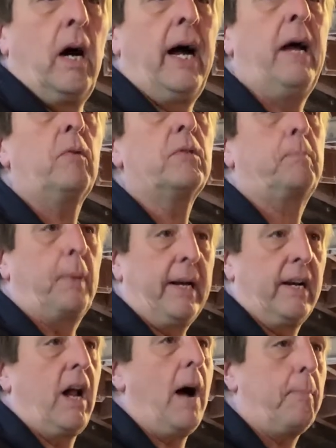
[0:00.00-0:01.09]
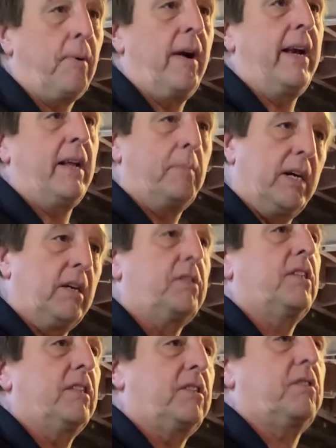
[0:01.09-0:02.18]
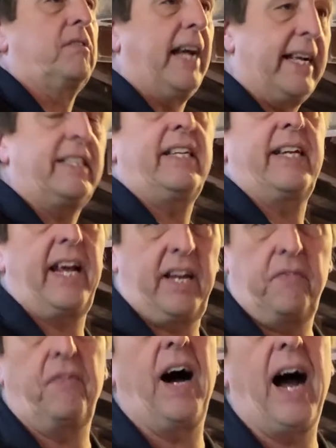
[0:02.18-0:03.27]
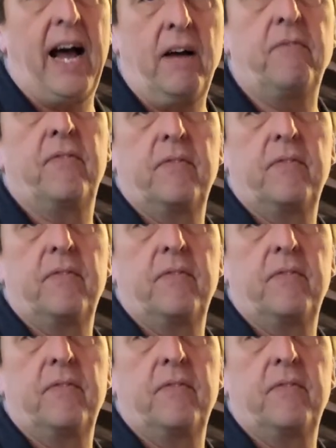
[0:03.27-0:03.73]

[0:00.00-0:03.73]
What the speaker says: It was been an operating mill since 1985.